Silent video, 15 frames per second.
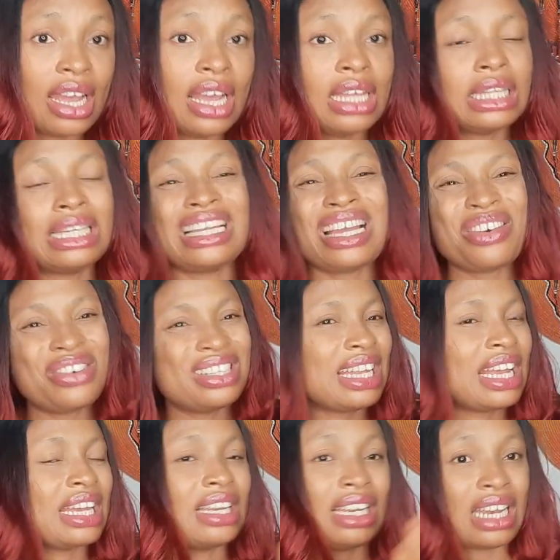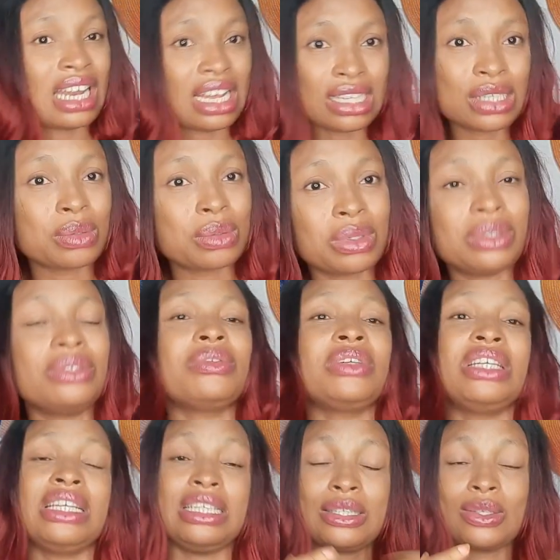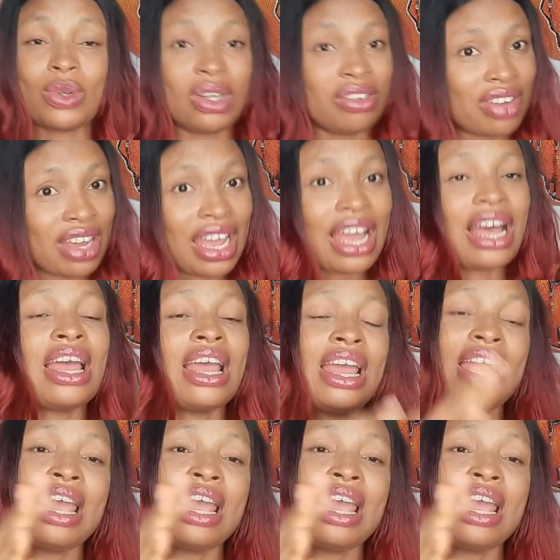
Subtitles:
I think that was like the last one where they disqualify her.